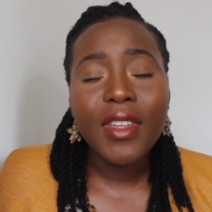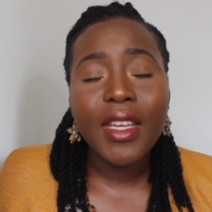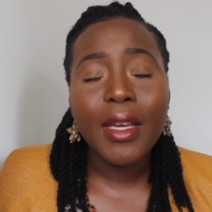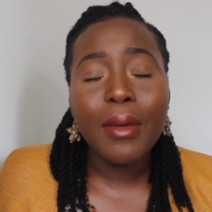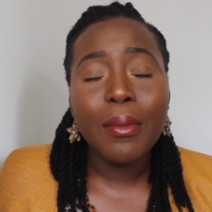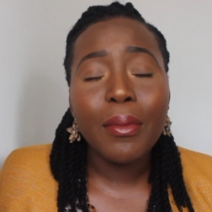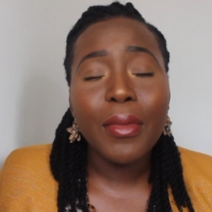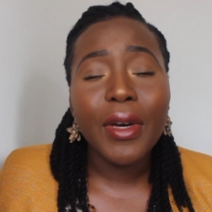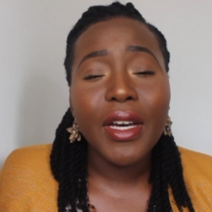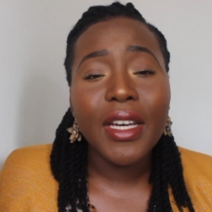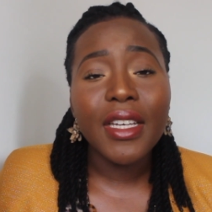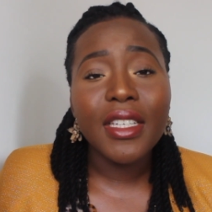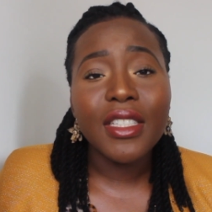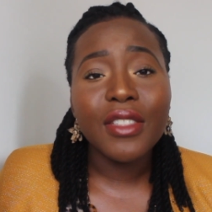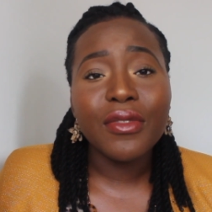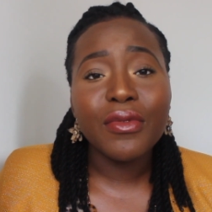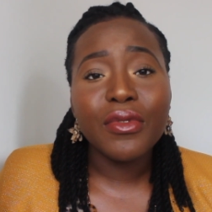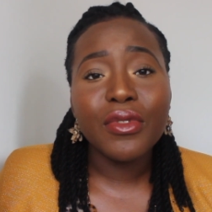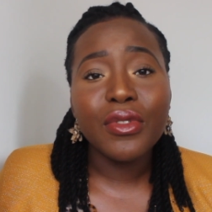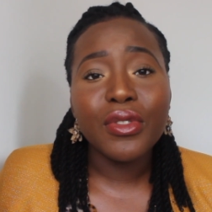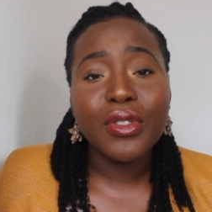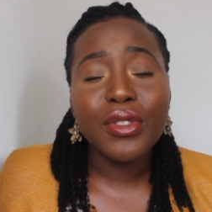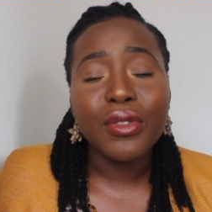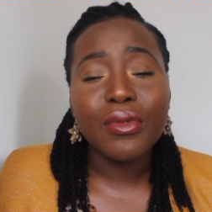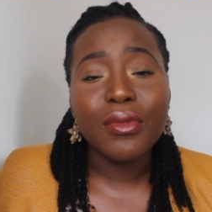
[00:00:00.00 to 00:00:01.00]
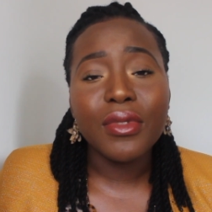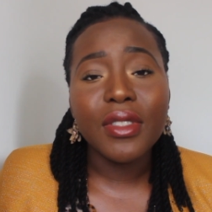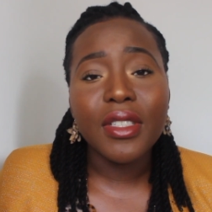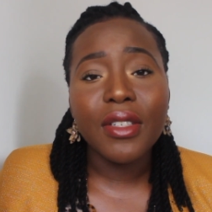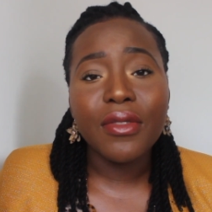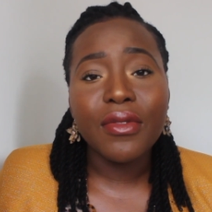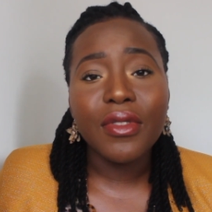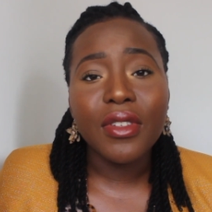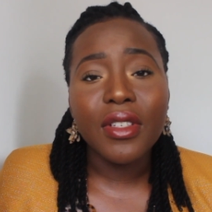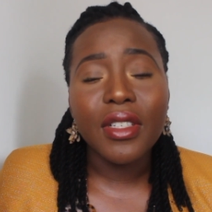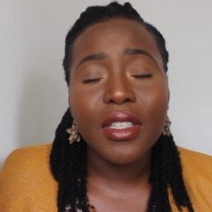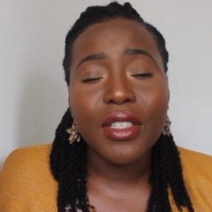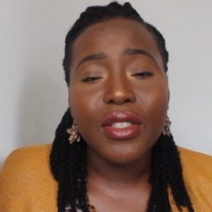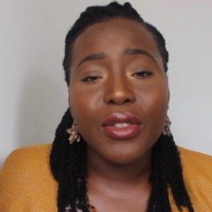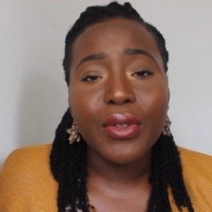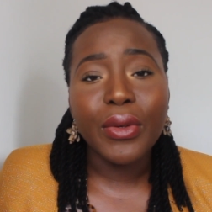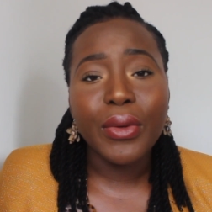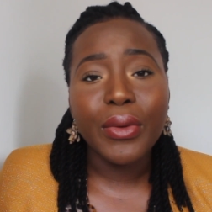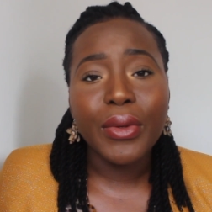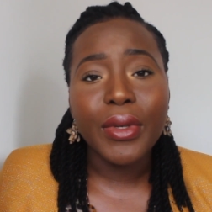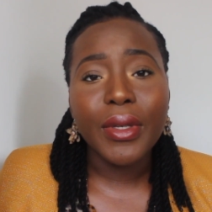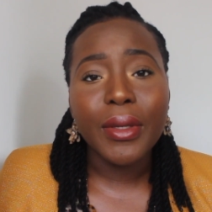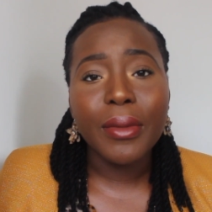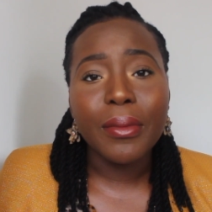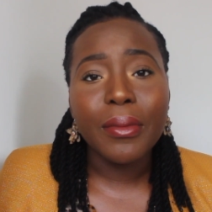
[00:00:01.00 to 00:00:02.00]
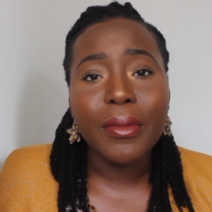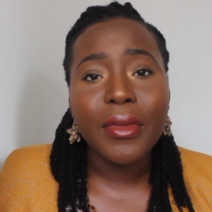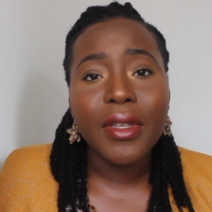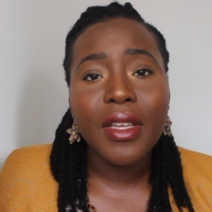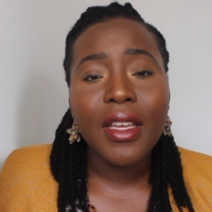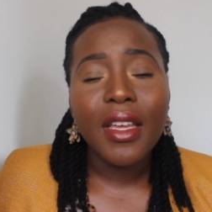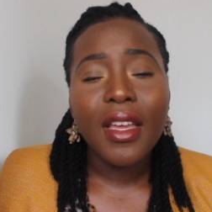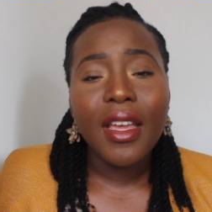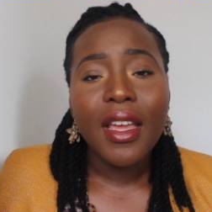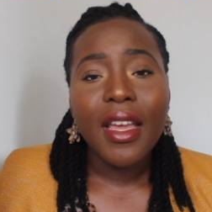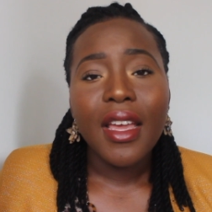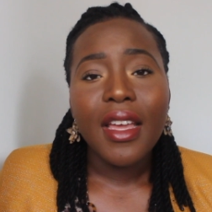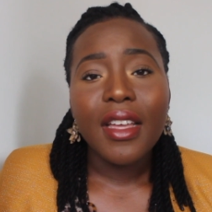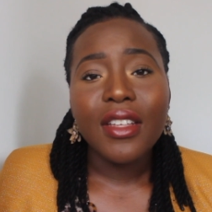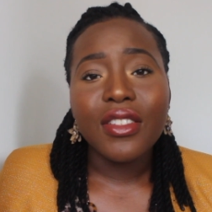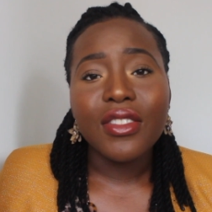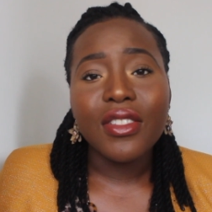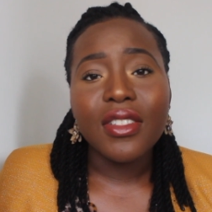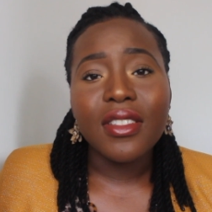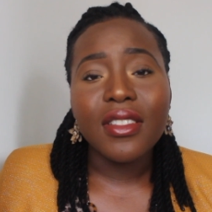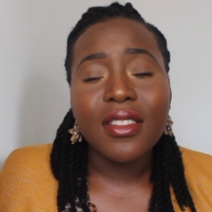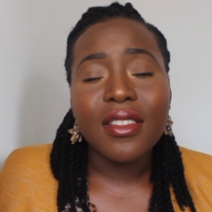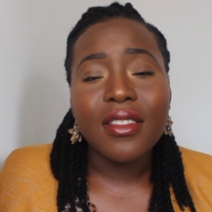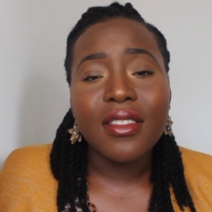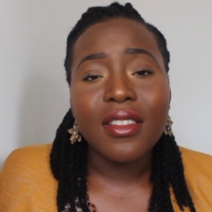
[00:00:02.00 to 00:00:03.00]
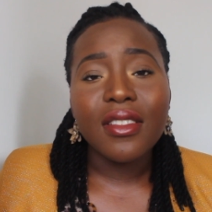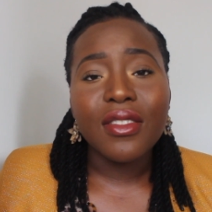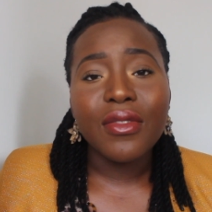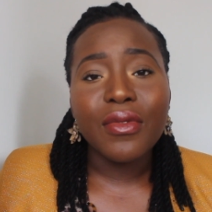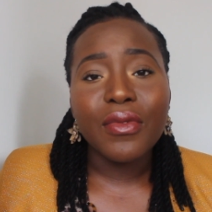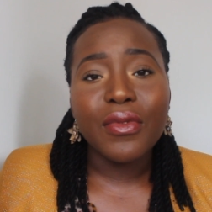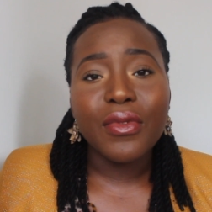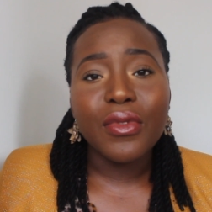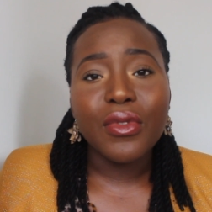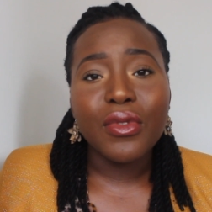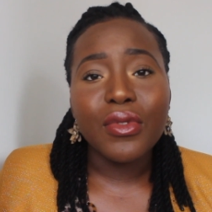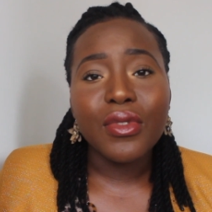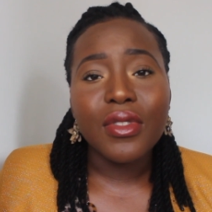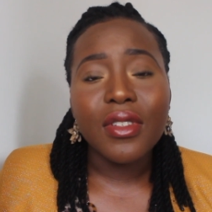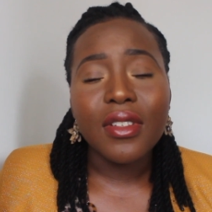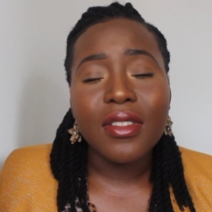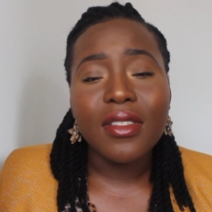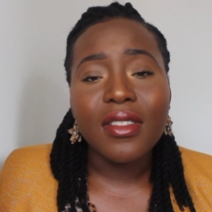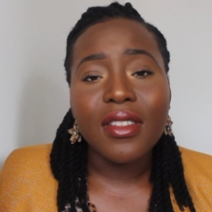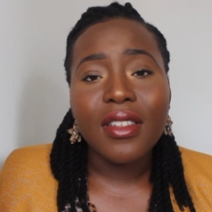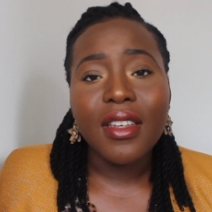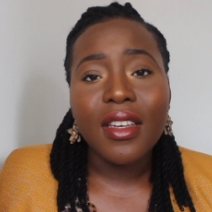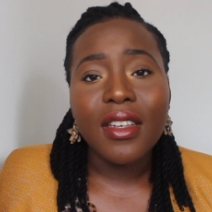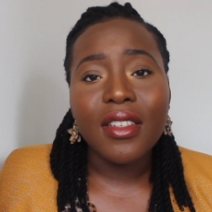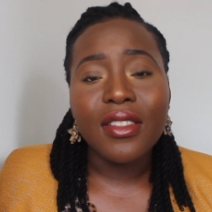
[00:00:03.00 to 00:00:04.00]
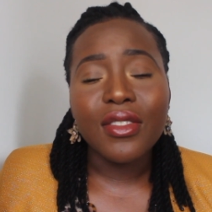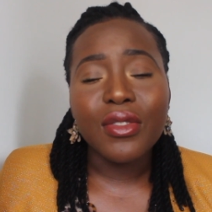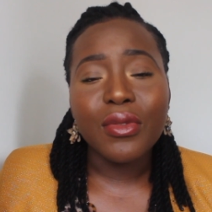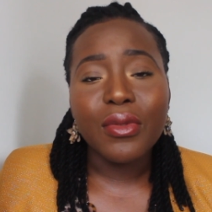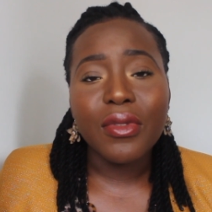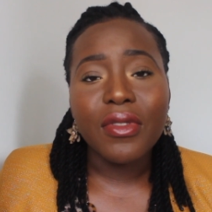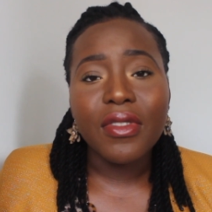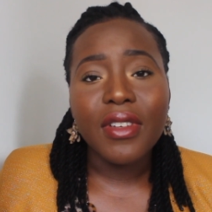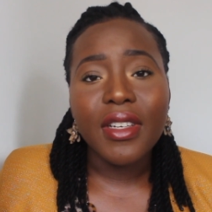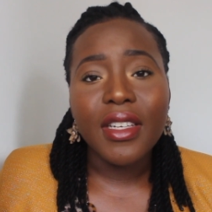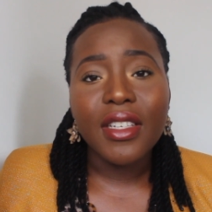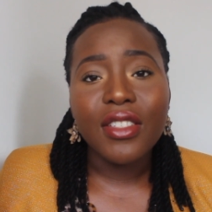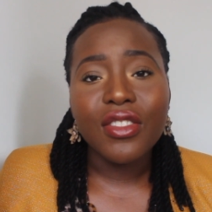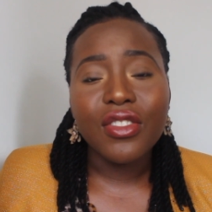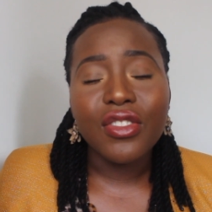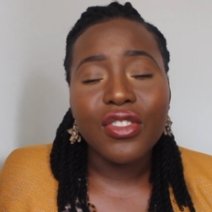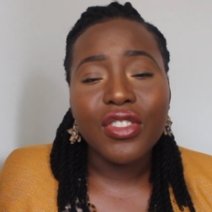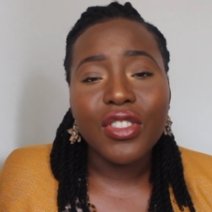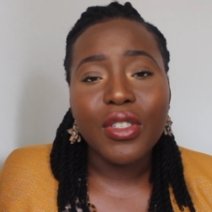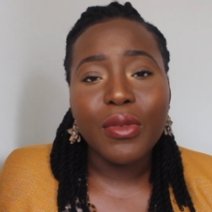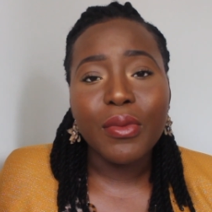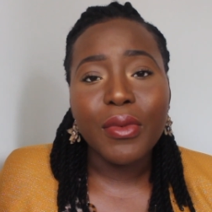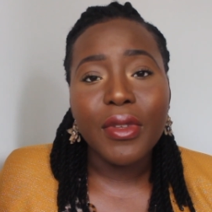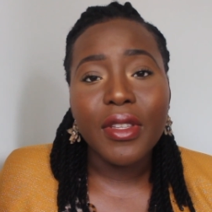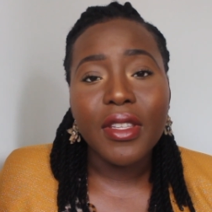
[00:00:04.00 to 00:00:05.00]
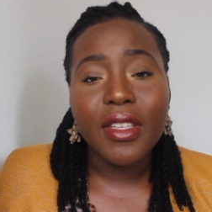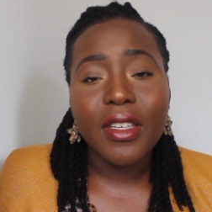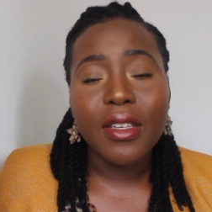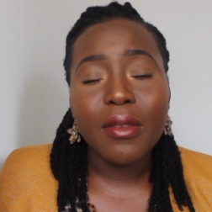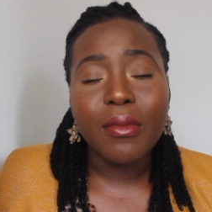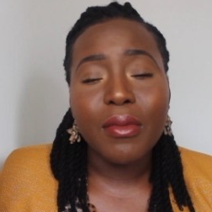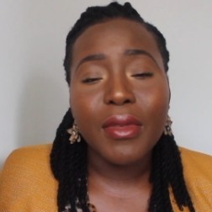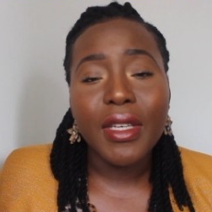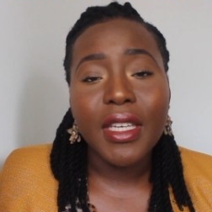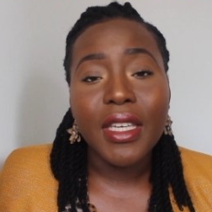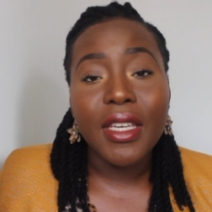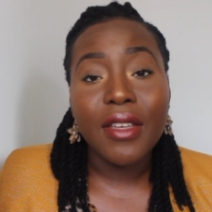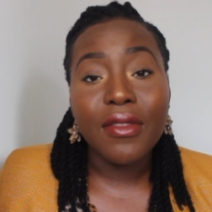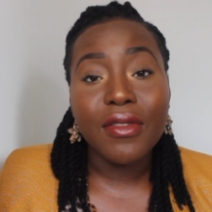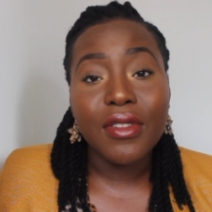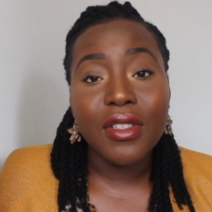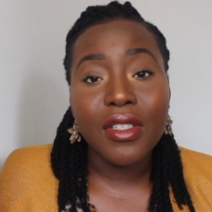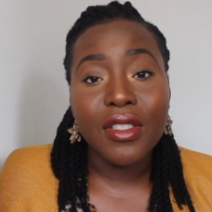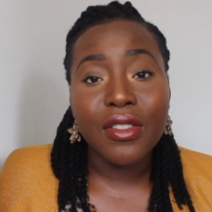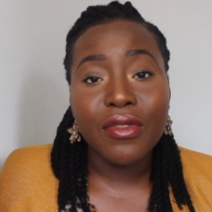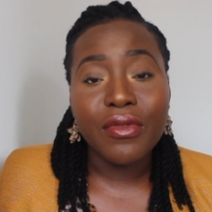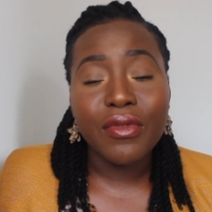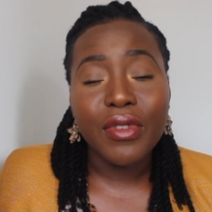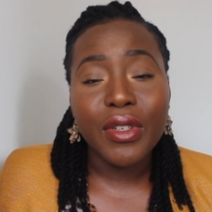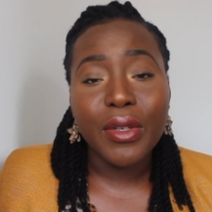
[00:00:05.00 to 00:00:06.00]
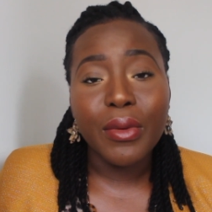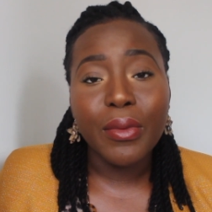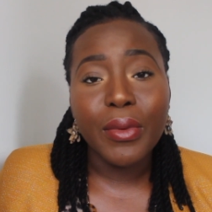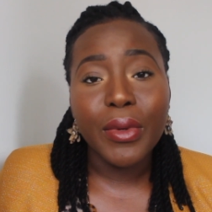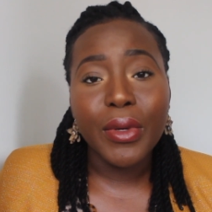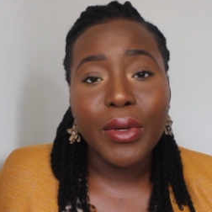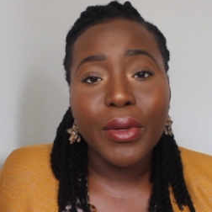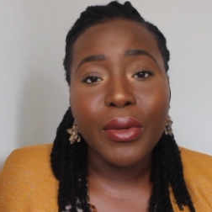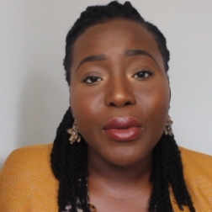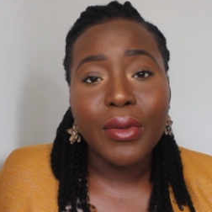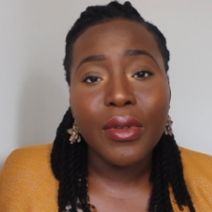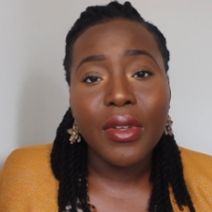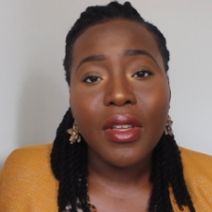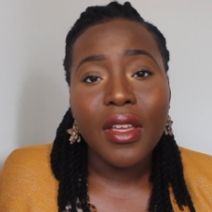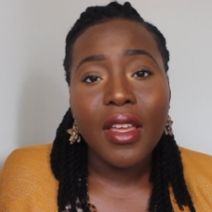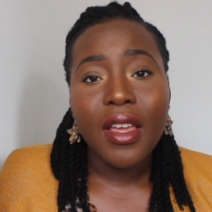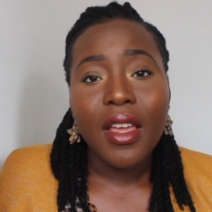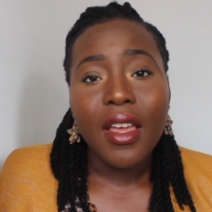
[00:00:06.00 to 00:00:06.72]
And by his fruits, you'll definitely know him. Jesus doesn't force us to get into a relationship with him. He gives us free will.